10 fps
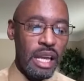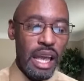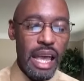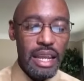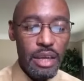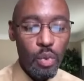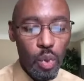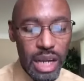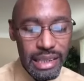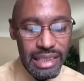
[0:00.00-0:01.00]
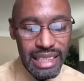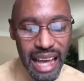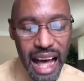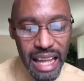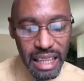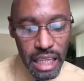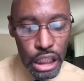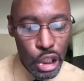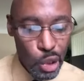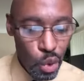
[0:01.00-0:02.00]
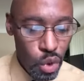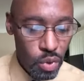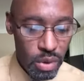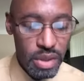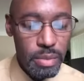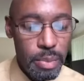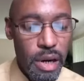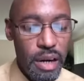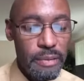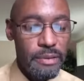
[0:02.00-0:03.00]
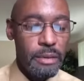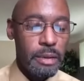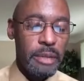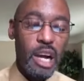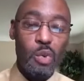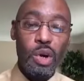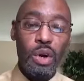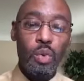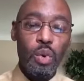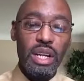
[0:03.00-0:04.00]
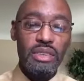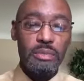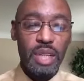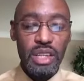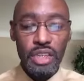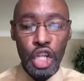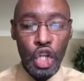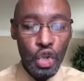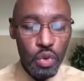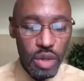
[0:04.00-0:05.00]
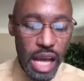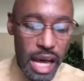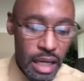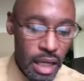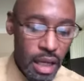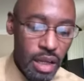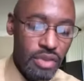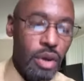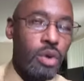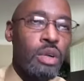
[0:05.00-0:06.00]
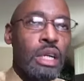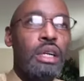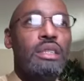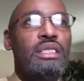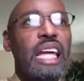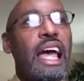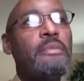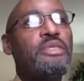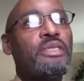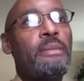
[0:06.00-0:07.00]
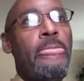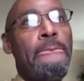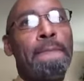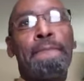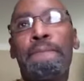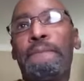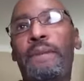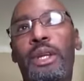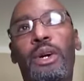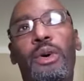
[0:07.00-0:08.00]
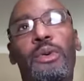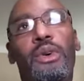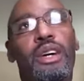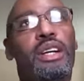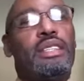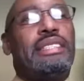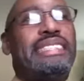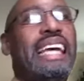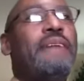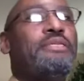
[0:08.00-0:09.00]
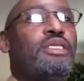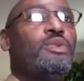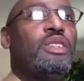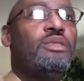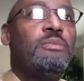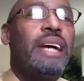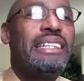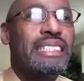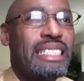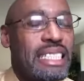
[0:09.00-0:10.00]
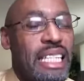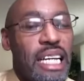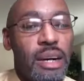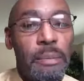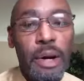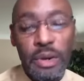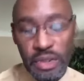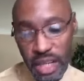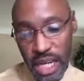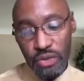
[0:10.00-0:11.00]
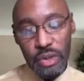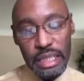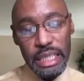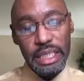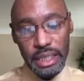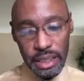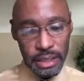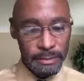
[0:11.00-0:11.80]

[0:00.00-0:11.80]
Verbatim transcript: and he wist not that the Lord was departed from him. That word wist means he knew not. So Samson, you know, Samson was basically like a person that's religious.